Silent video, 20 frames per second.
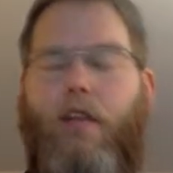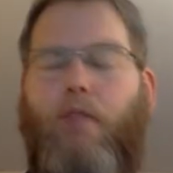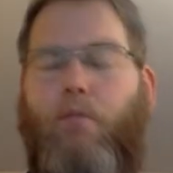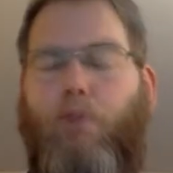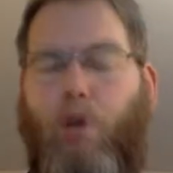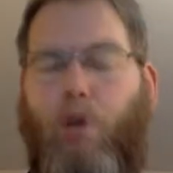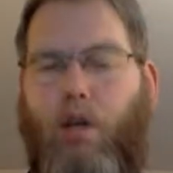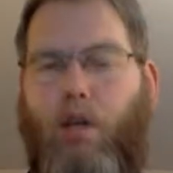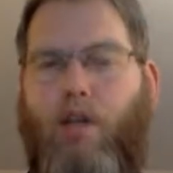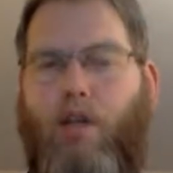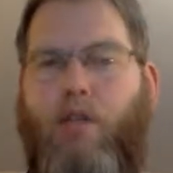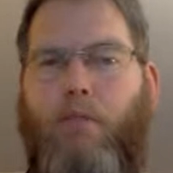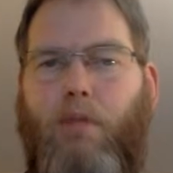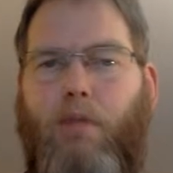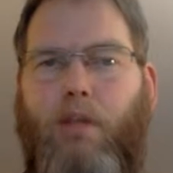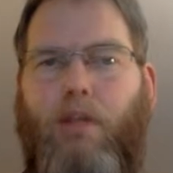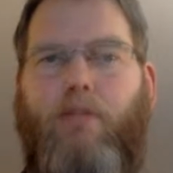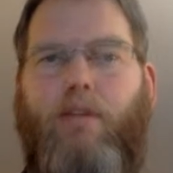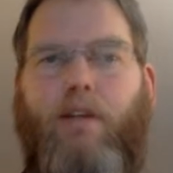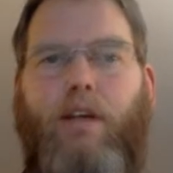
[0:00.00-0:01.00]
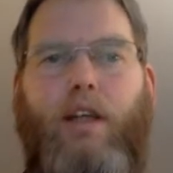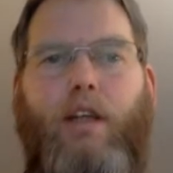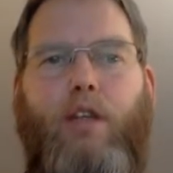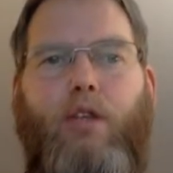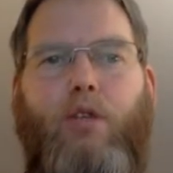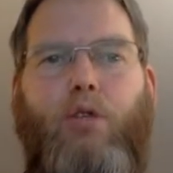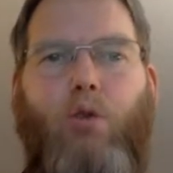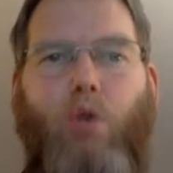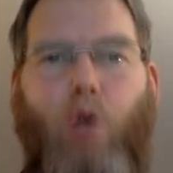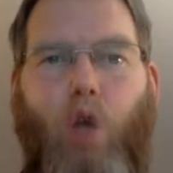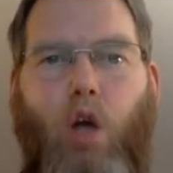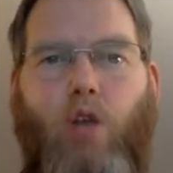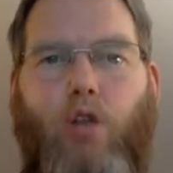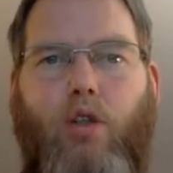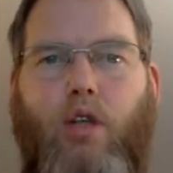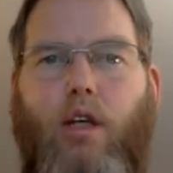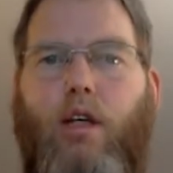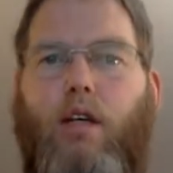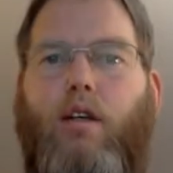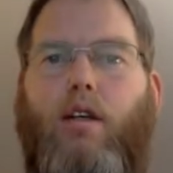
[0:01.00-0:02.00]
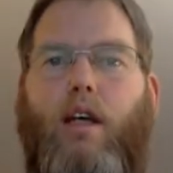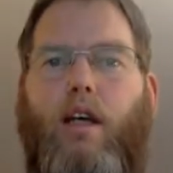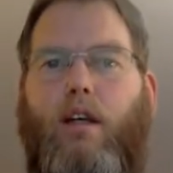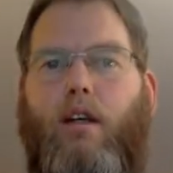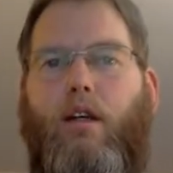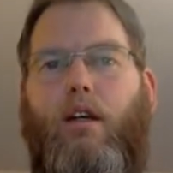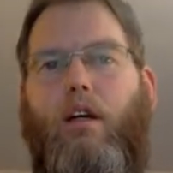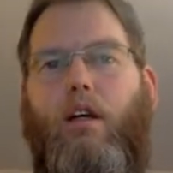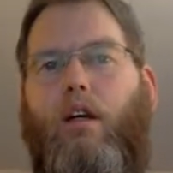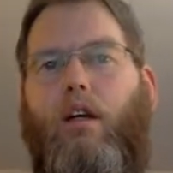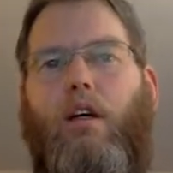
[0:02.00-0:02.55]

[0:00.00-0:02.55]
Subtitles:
imported the MIDI file into Logic, then